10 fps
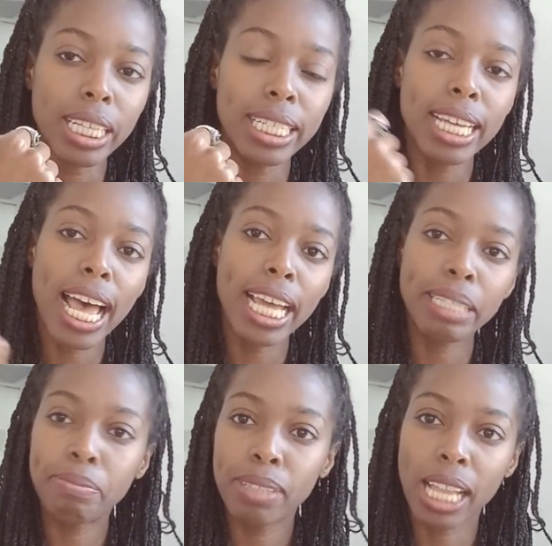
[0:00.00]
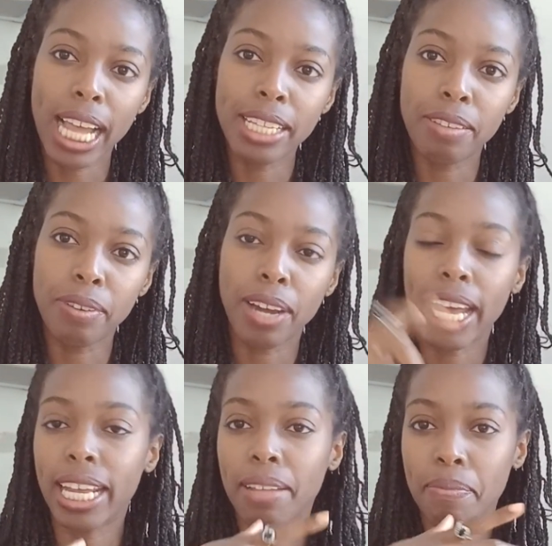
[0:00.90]
debt, lines of
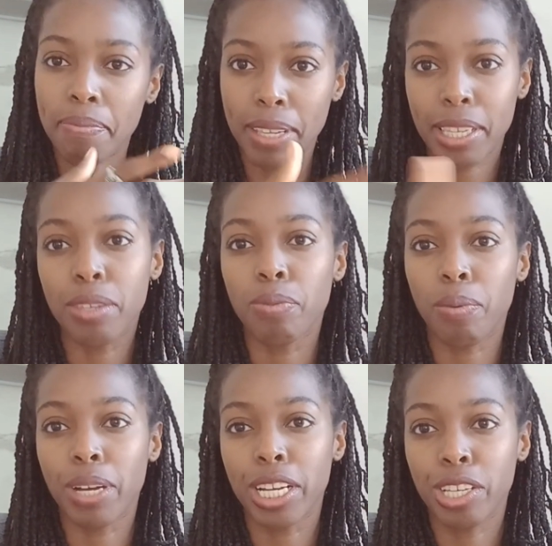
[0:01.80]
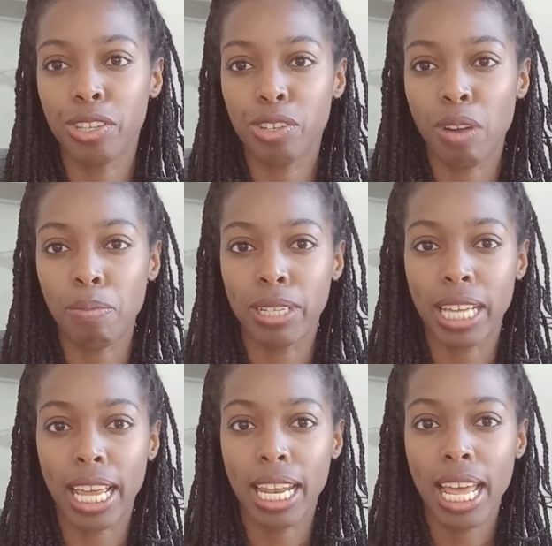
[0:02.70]
credit, this is what we're going to use to
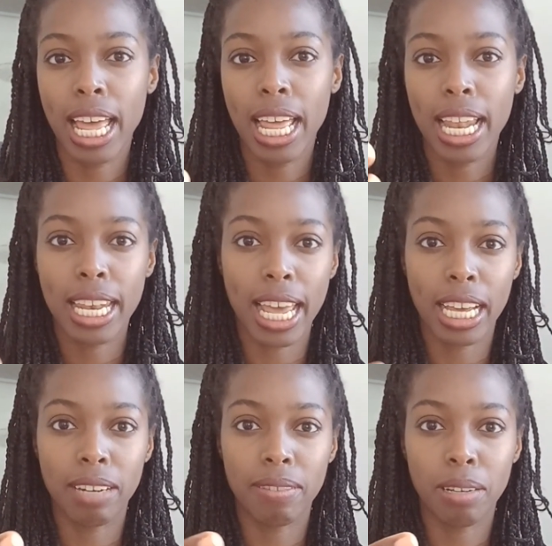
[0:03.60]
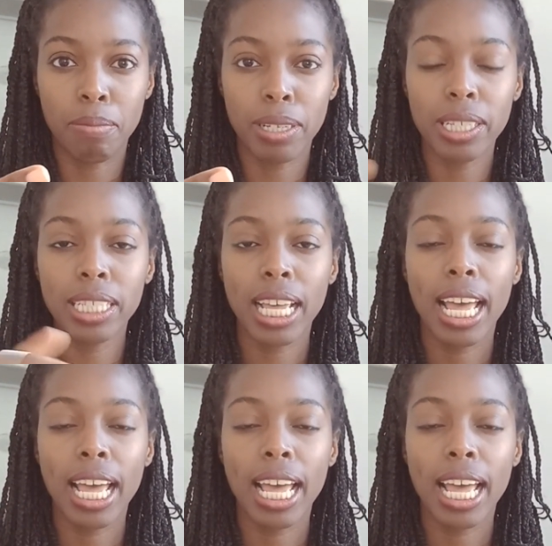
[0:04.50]
represent negative numbers,